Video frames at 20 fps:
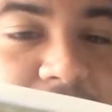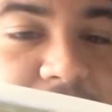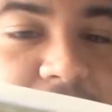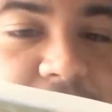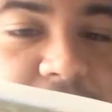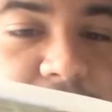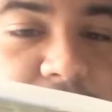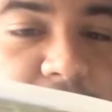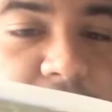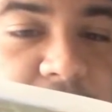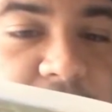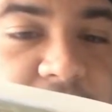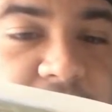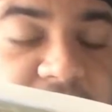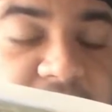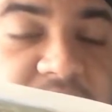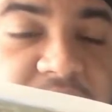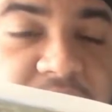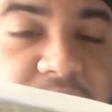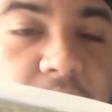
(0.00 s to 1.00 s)
that
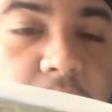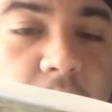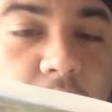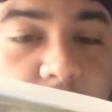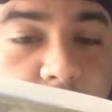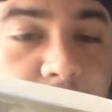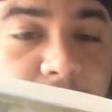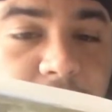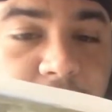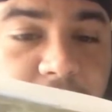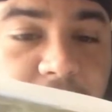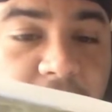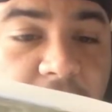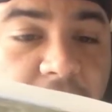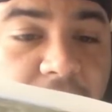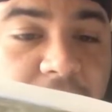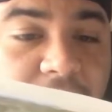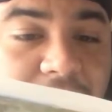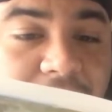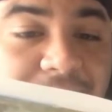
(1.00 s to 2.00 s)
Zeus is the ultimate
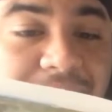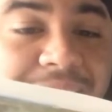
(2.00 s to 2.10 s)
thought